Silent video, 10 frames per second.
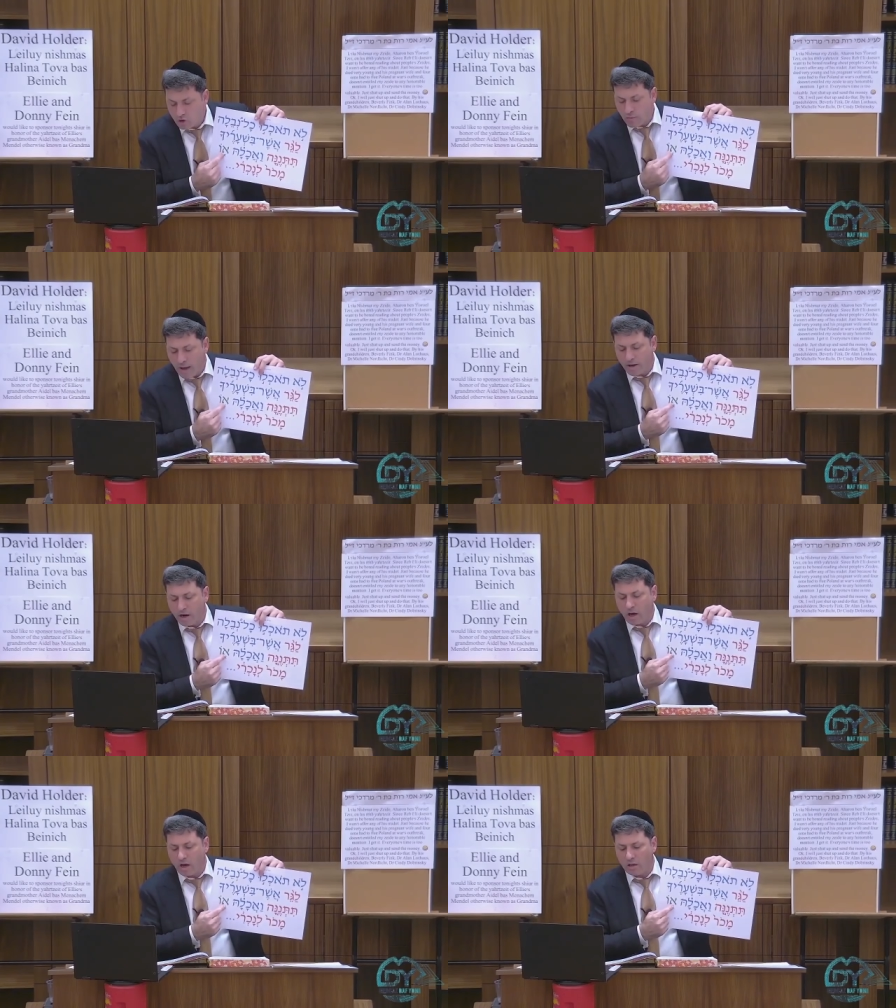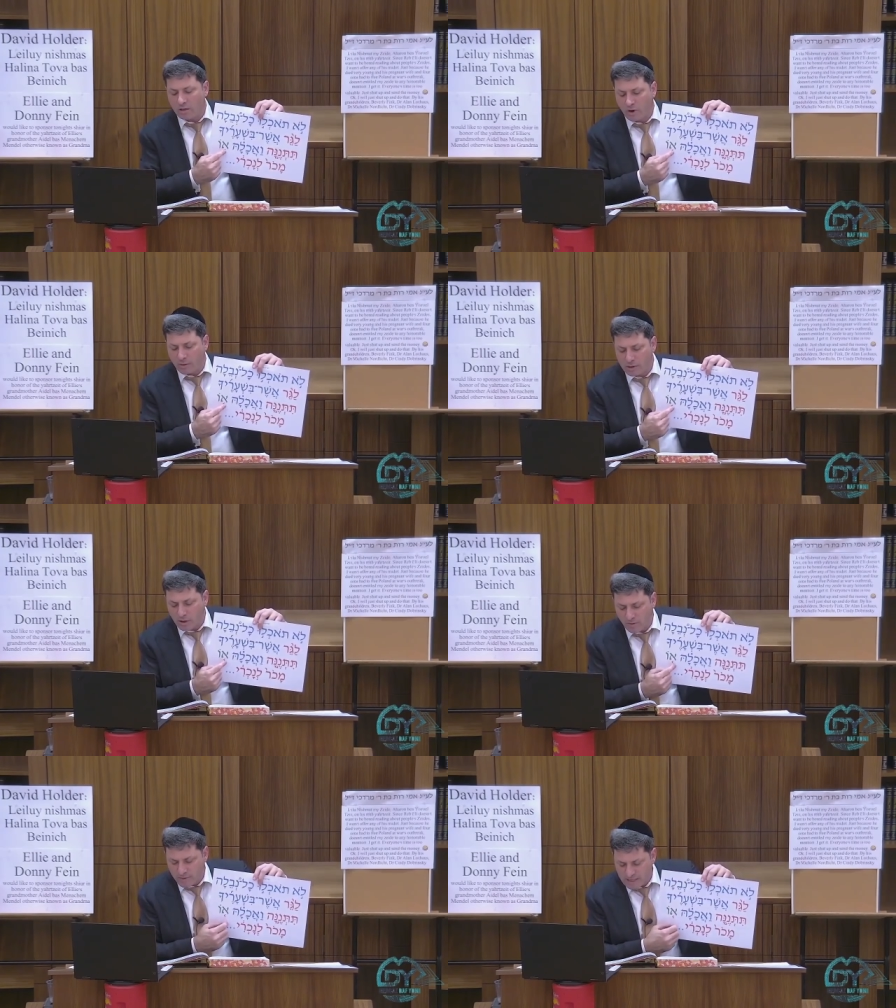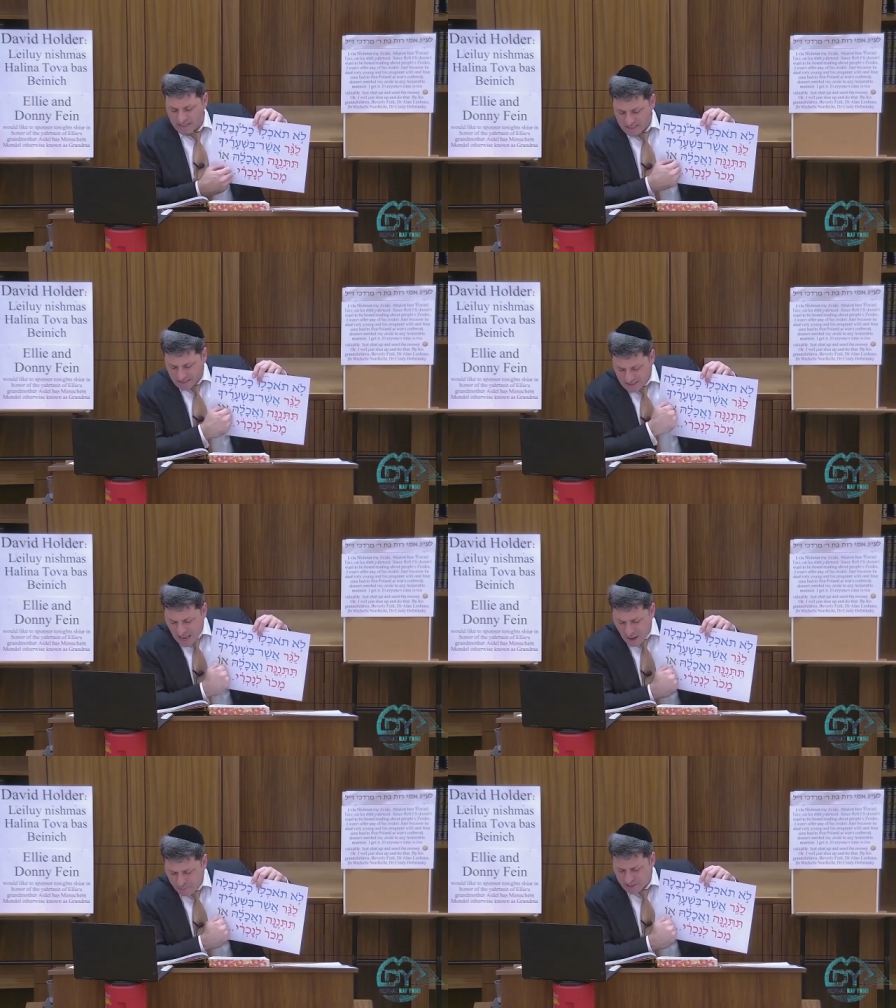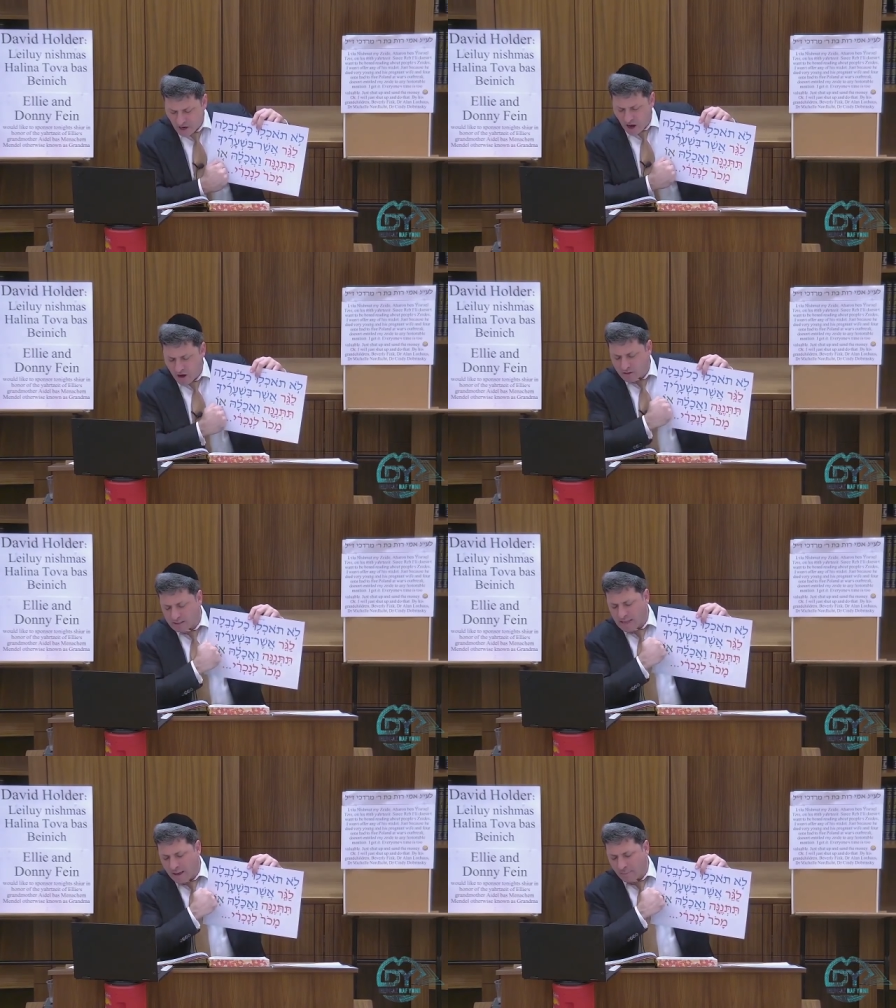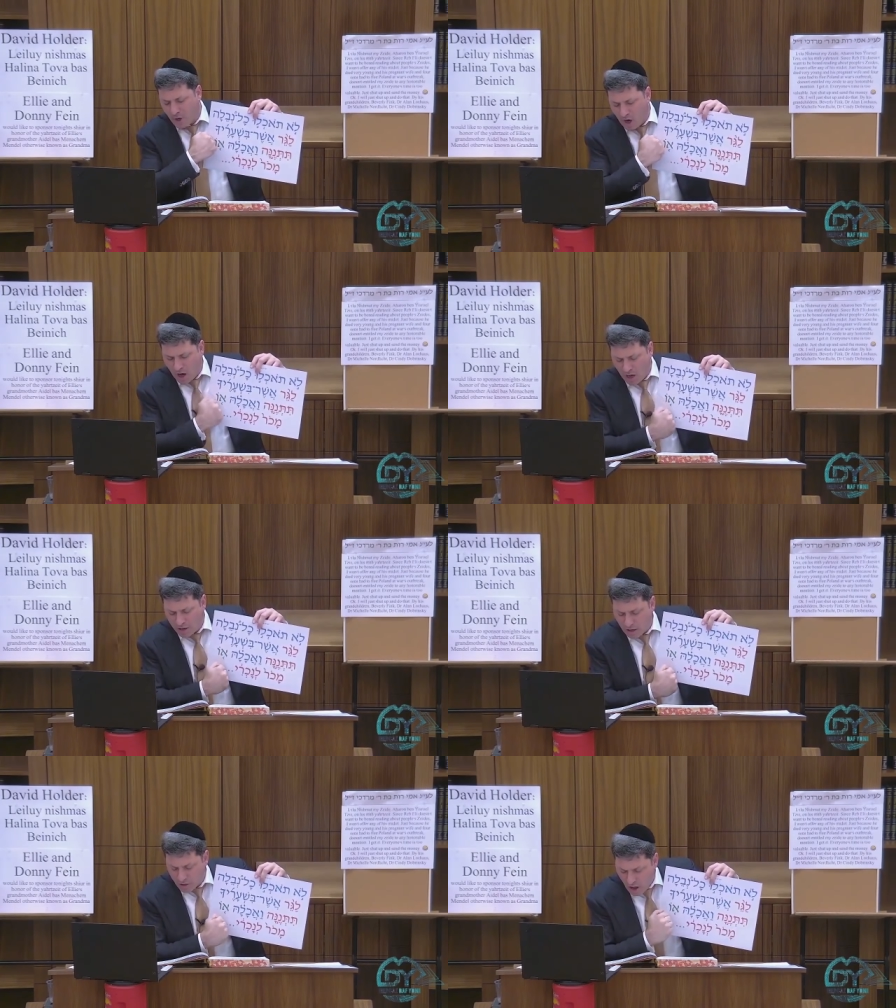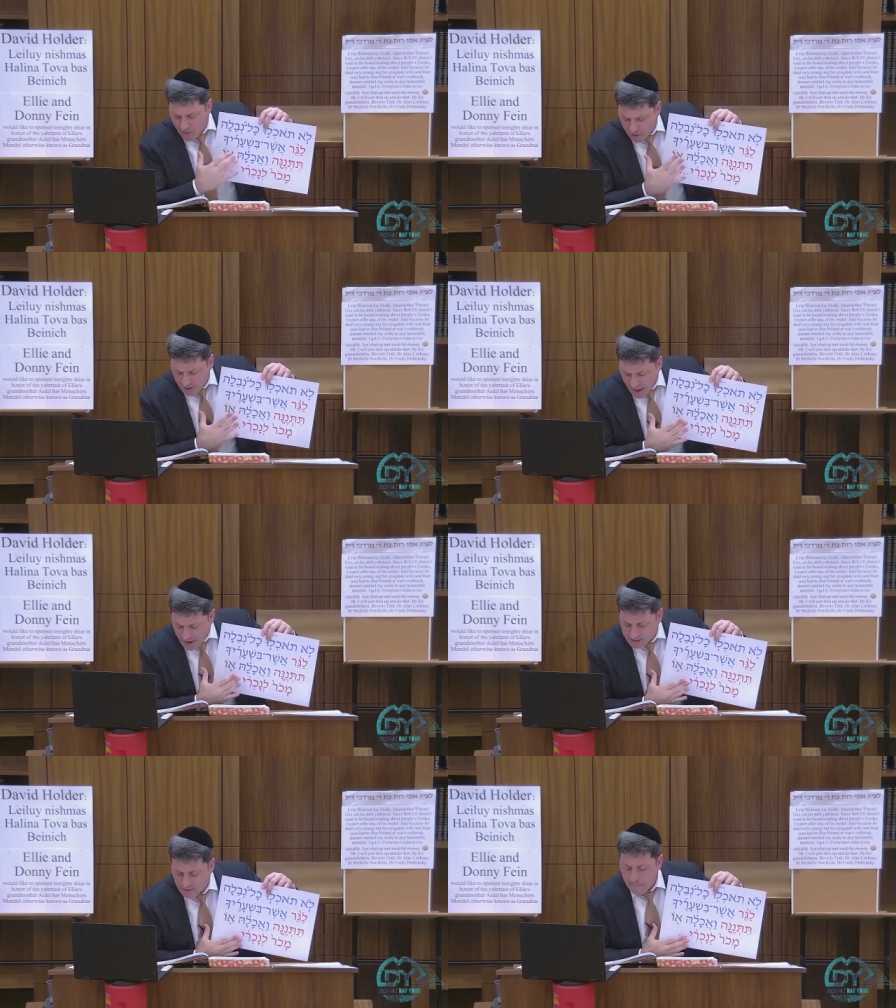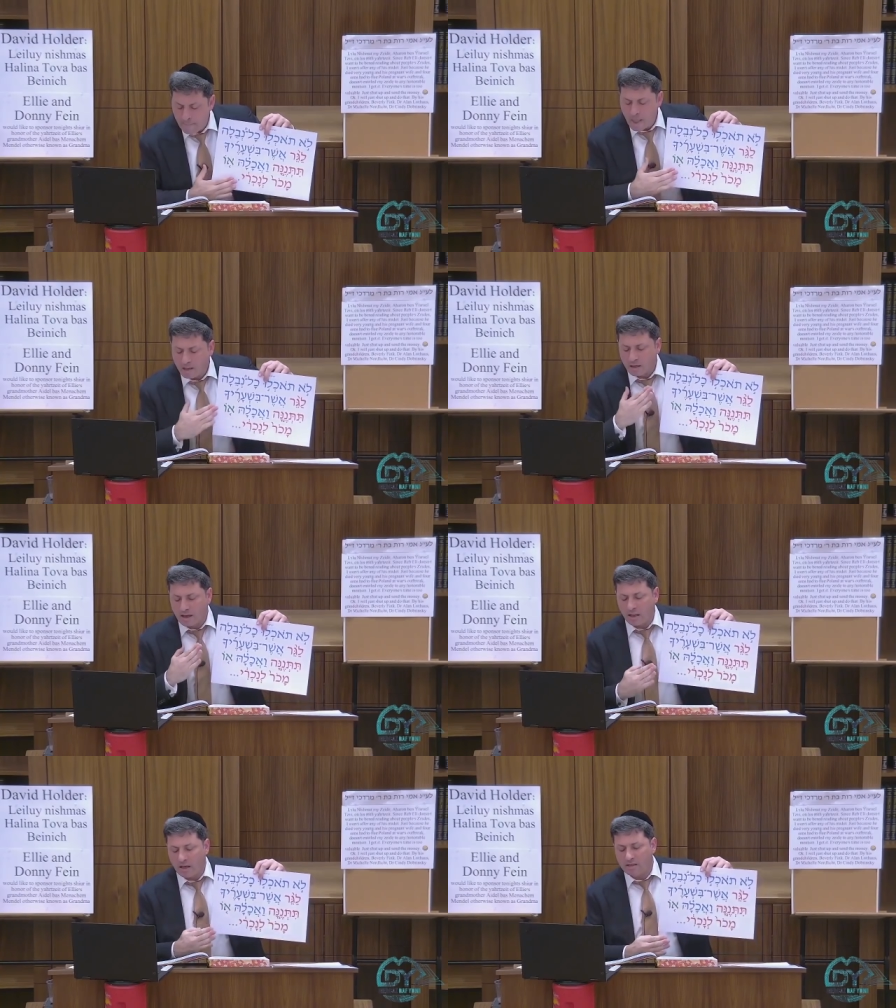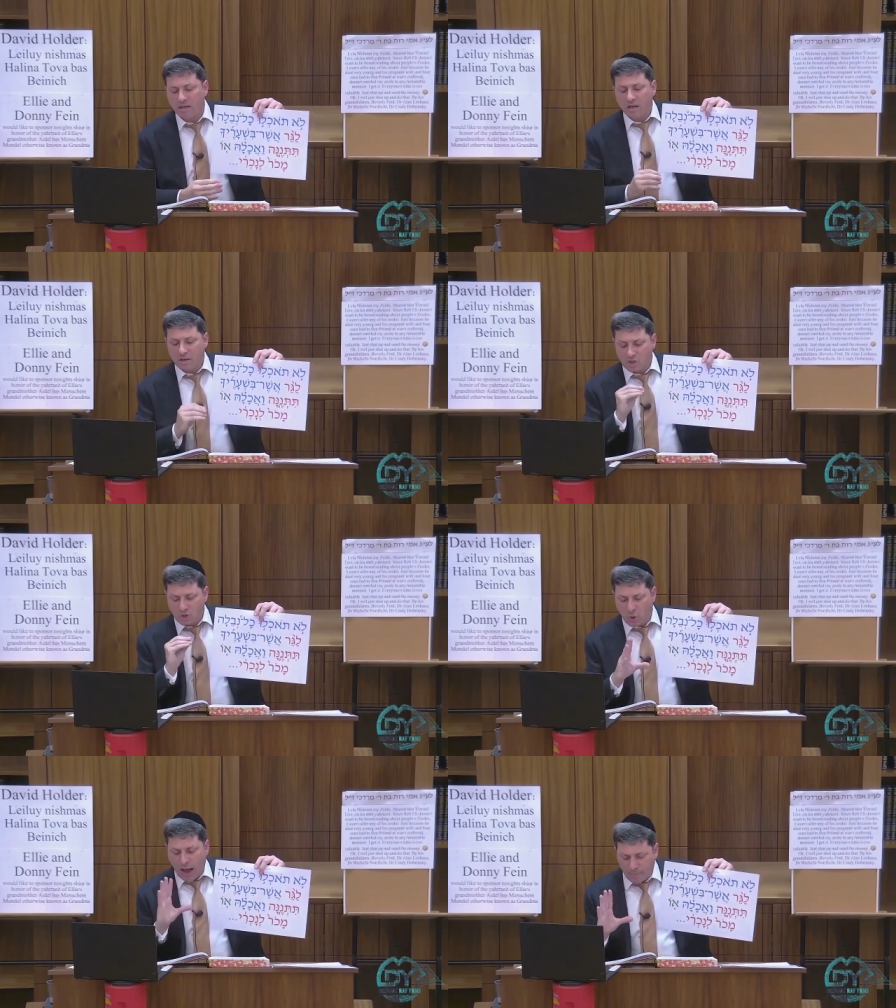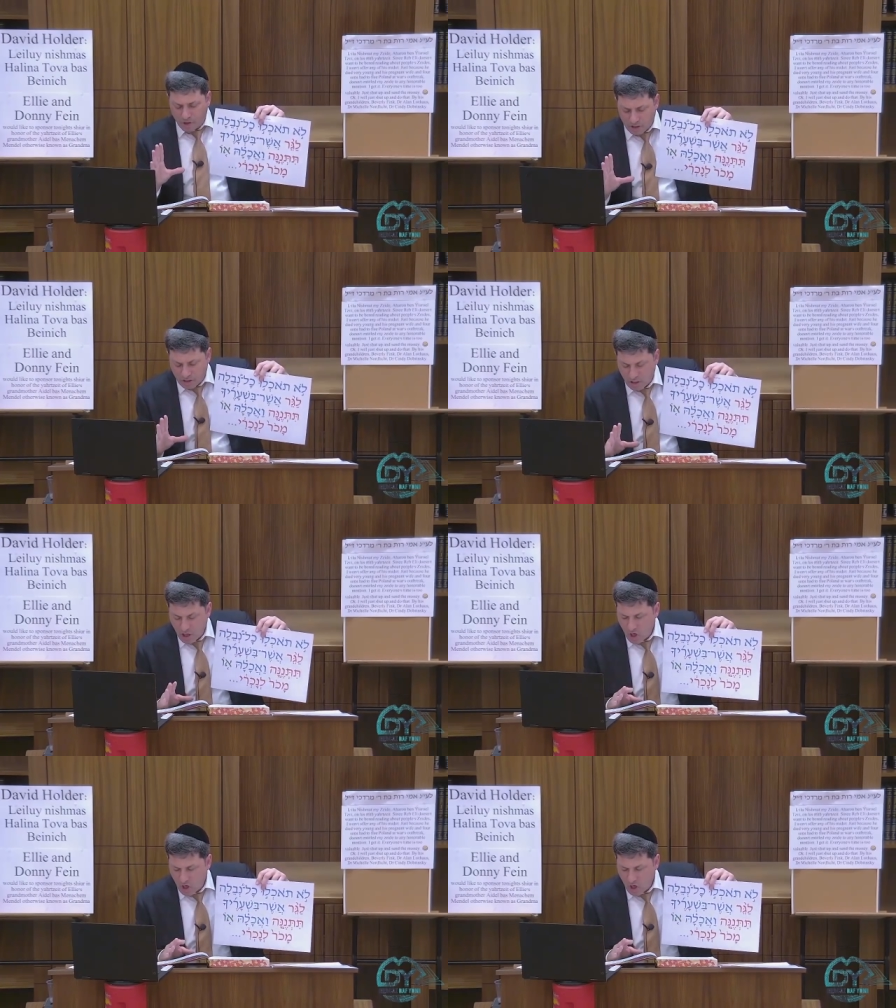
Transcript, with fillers: the This stop. It's a hard stop. Oi, another case to tell us there's two options.